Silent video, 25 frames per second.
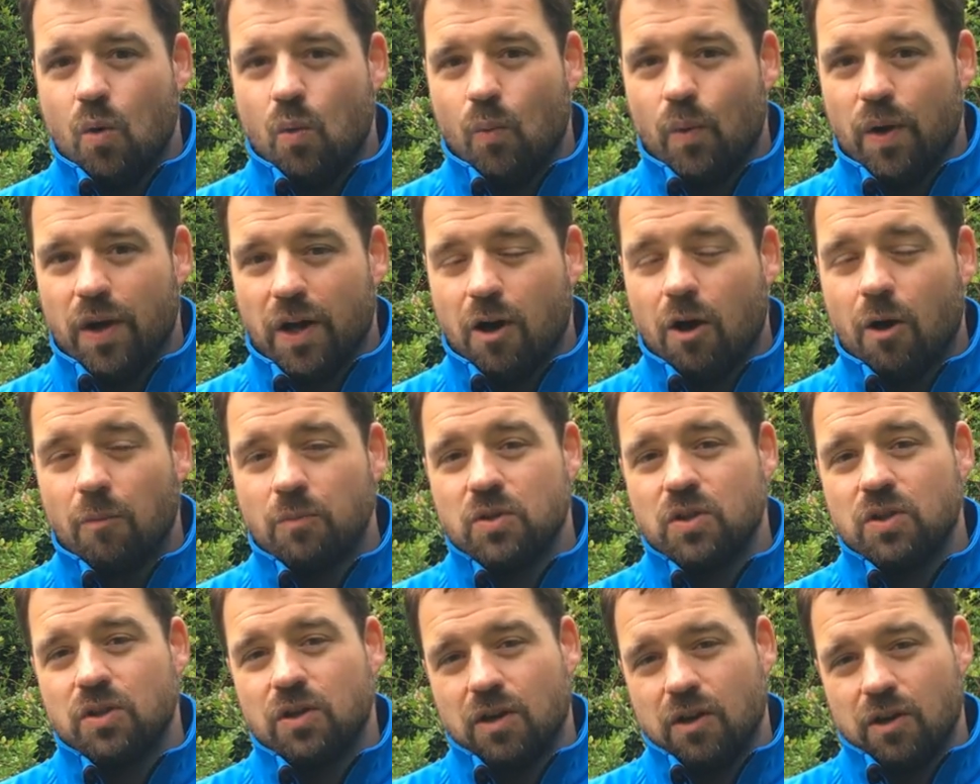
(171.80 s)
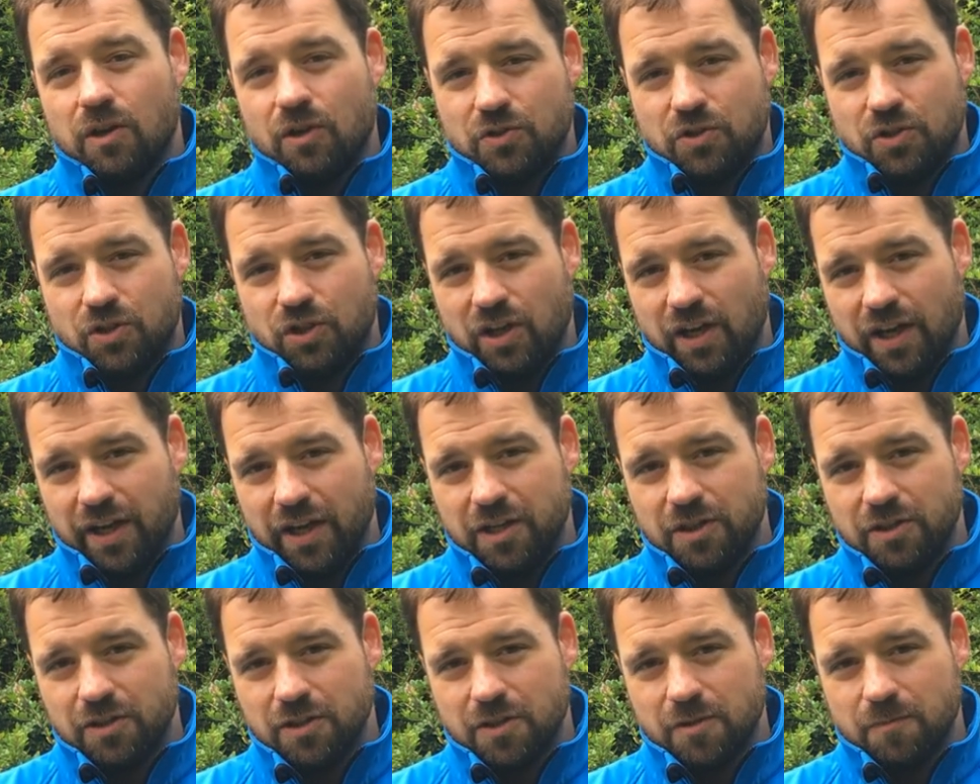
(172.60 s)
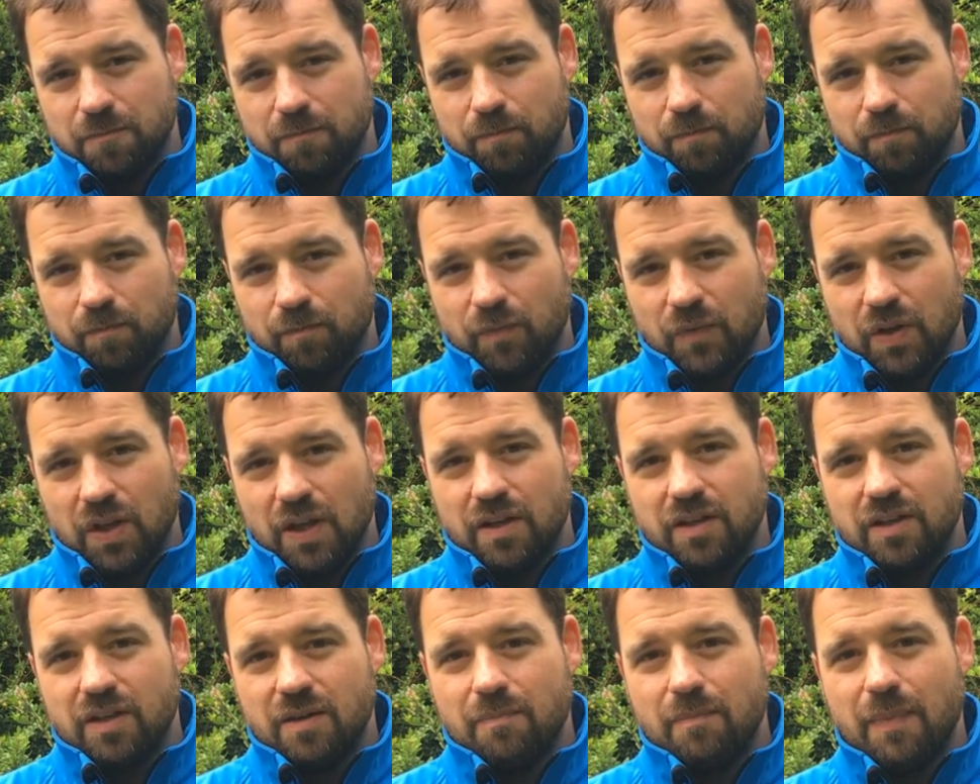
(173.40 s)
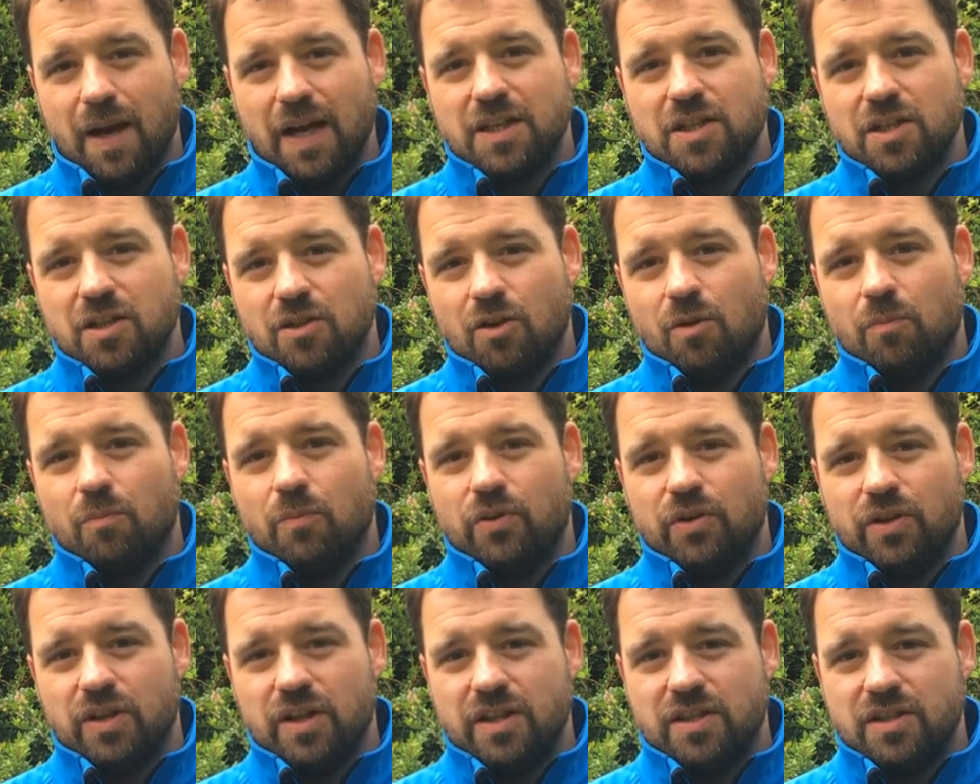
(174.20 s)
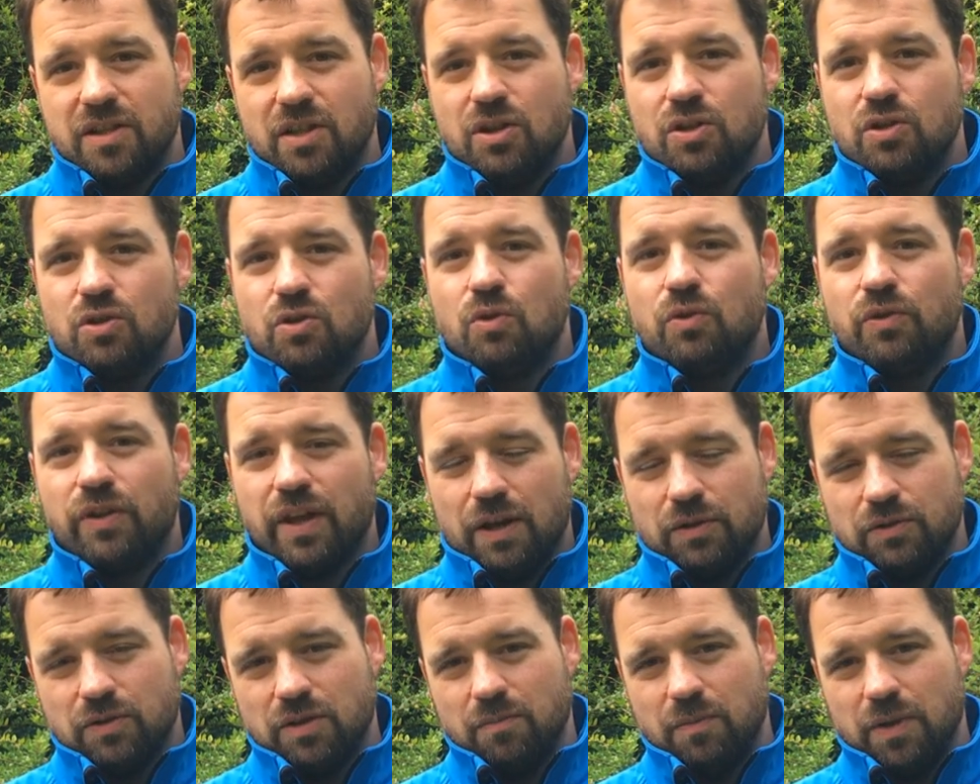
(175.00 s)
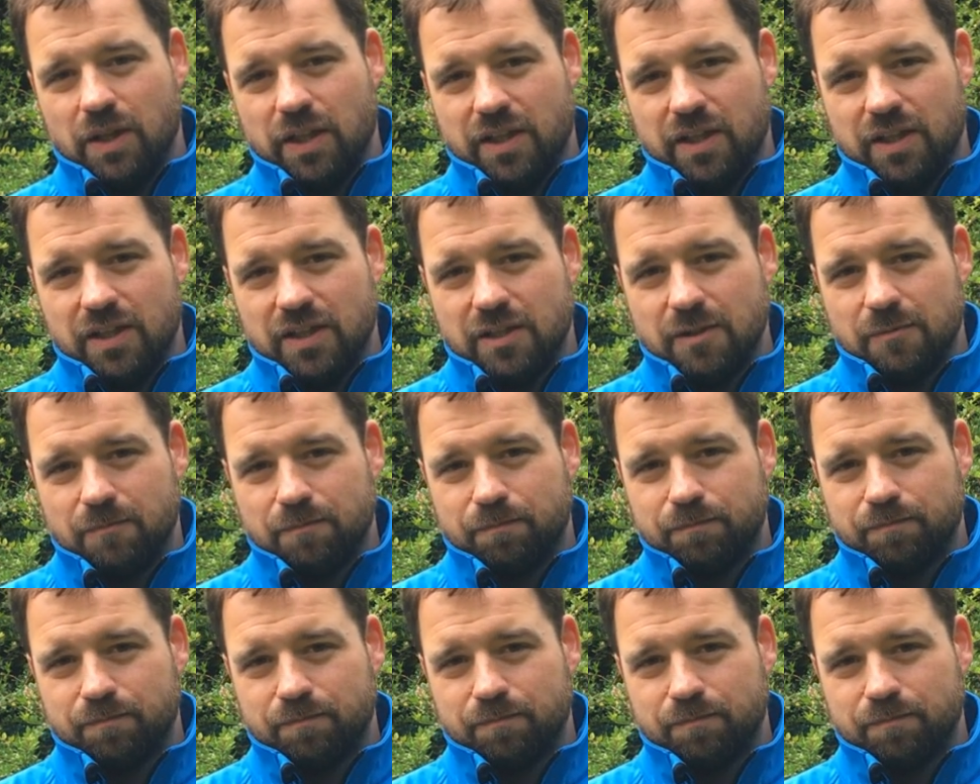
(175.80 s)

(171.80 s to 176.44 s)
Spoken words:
When it comes to the cluster liners, the magic number is 2,000 milkings.